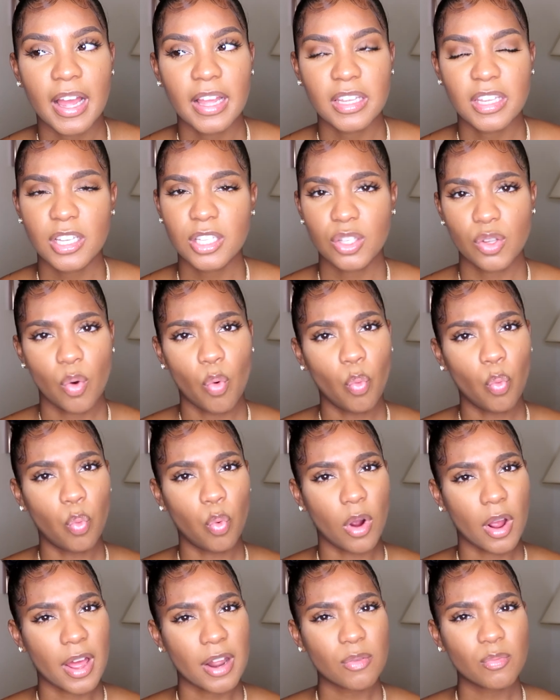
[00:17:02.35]
I guess,
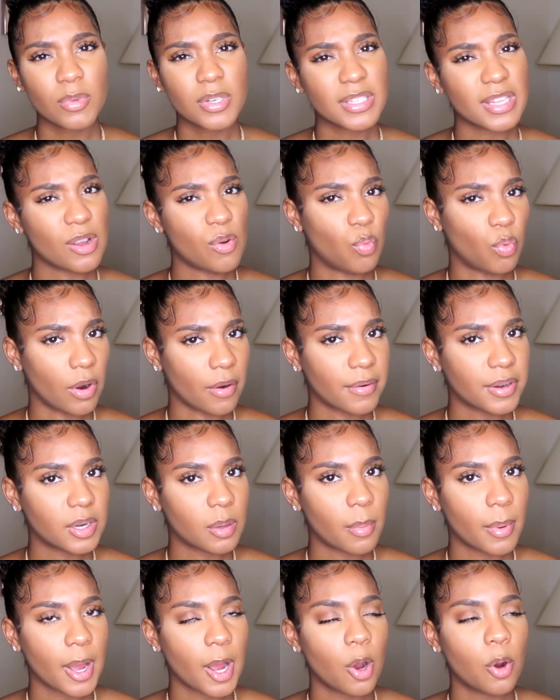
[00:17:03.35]
I don't want to say worried
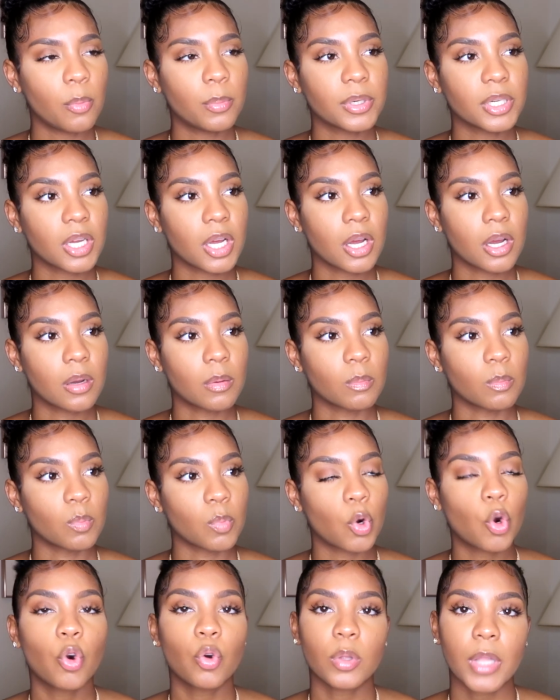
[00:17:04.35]
about, but
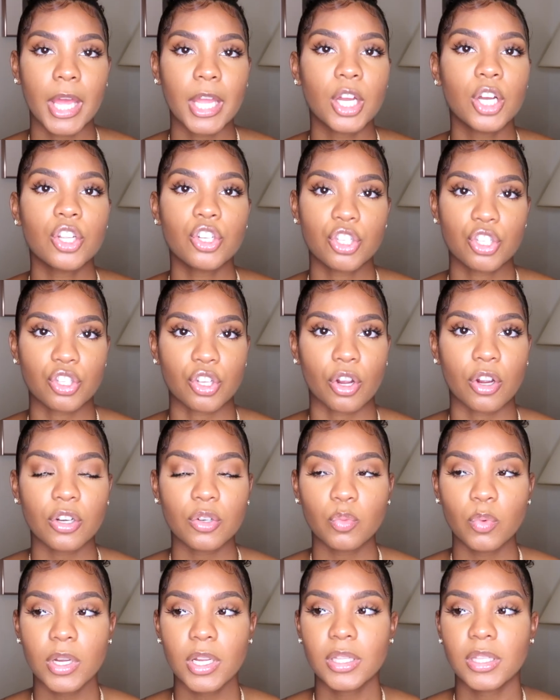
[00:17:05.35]
like
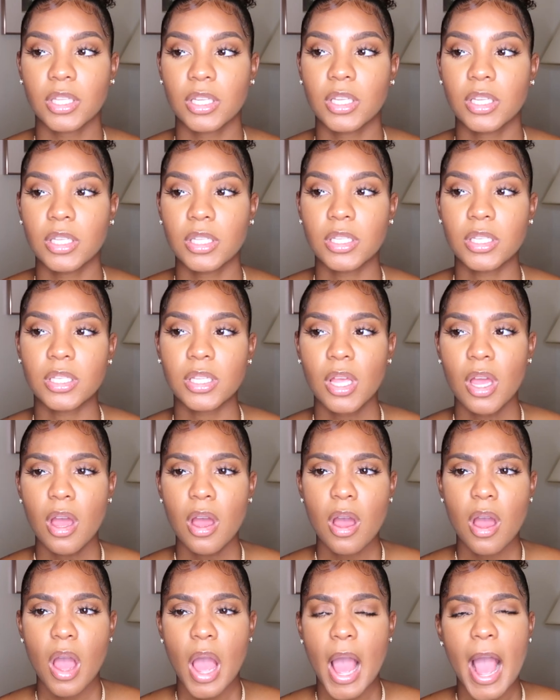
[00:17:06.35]
concerned with is
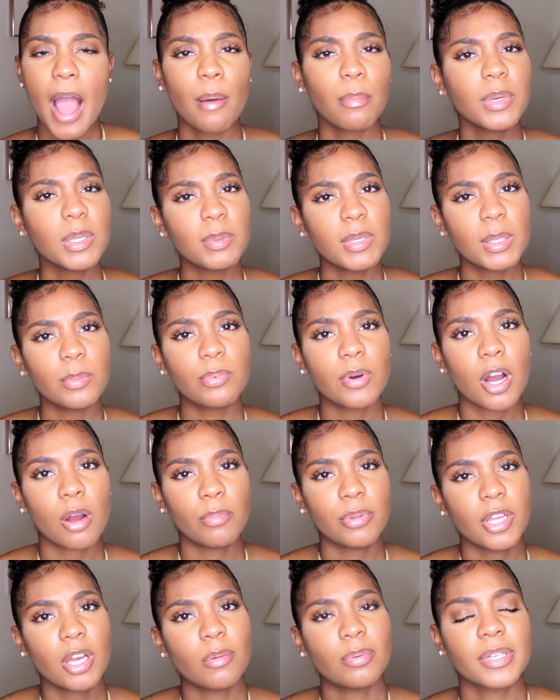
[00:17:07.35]
how many people I'll
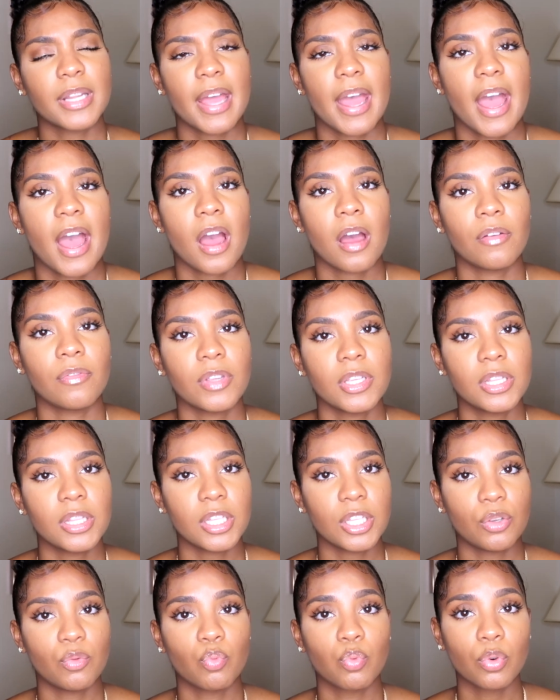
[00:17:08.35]
be able to have in
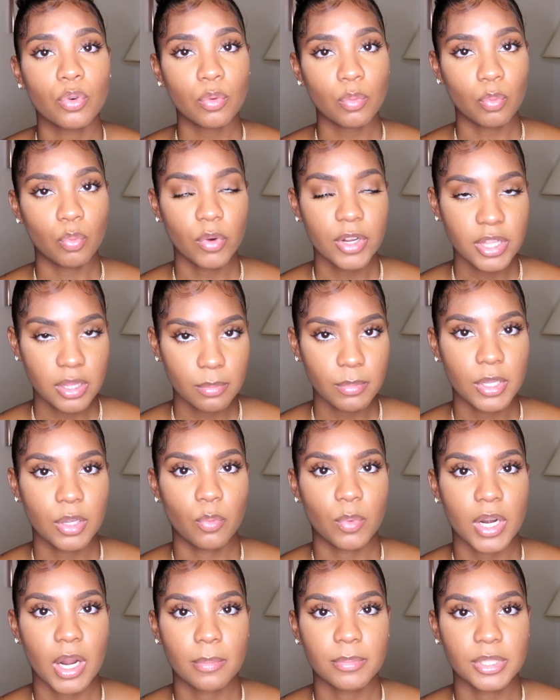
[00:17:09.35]
the room with me
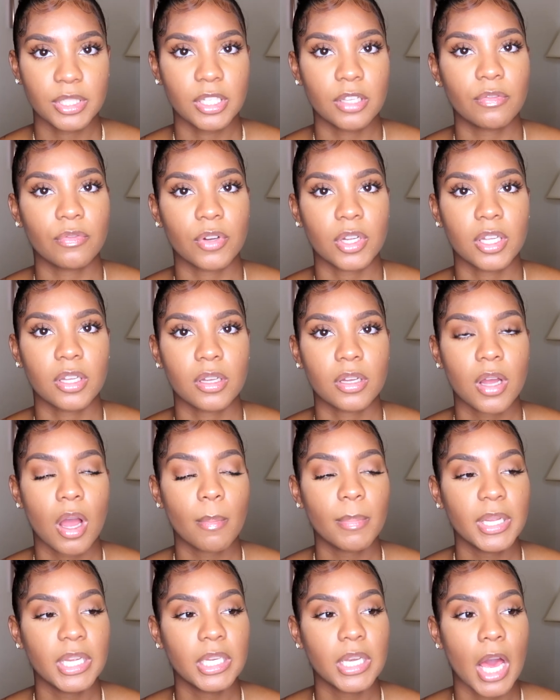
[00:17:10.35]
when I'm delivering. I
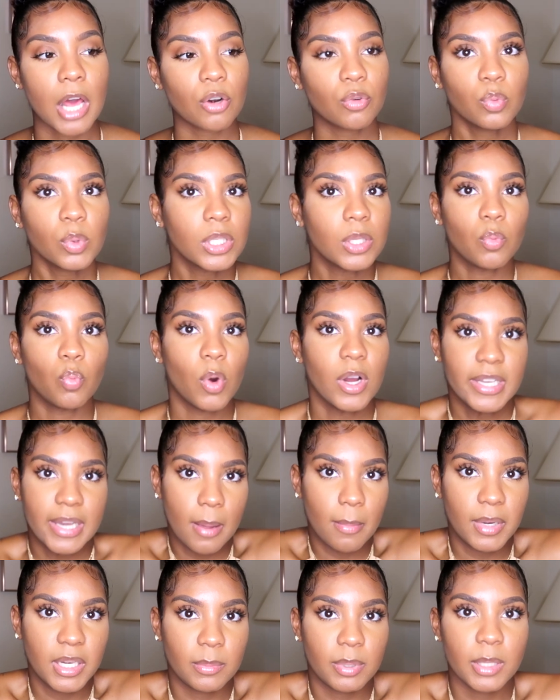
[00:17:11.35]
mean, I don't really want
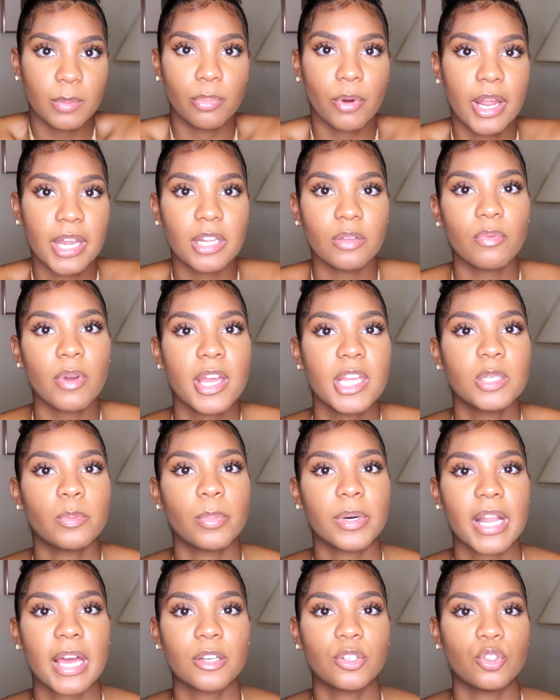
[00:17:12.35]
that many people anyways,
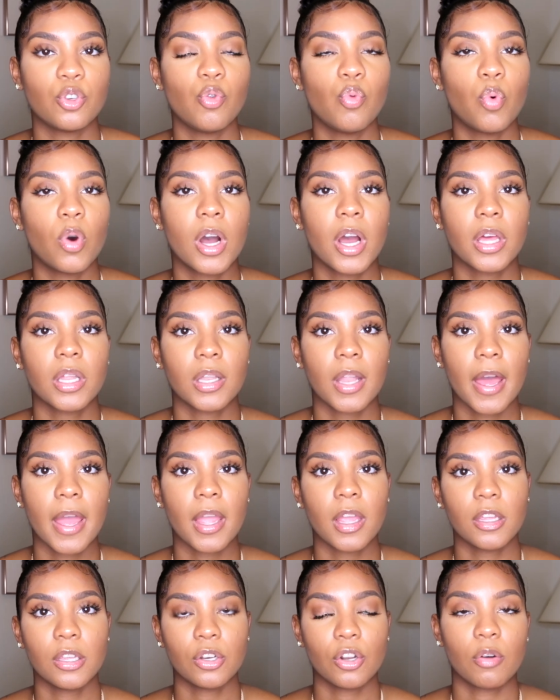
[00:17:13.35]
but I do want,
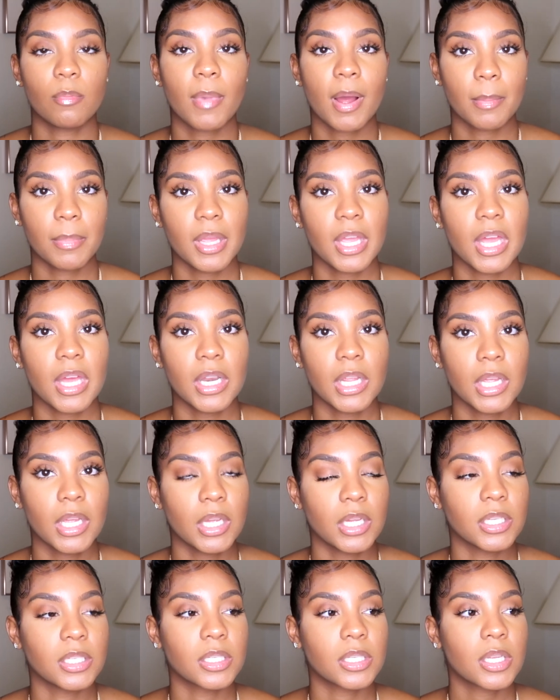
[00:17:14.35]
like, you know, my man
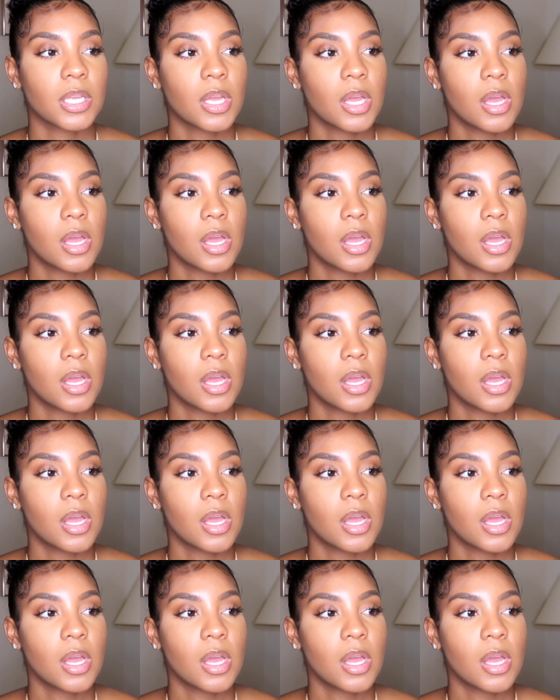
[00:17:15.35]
and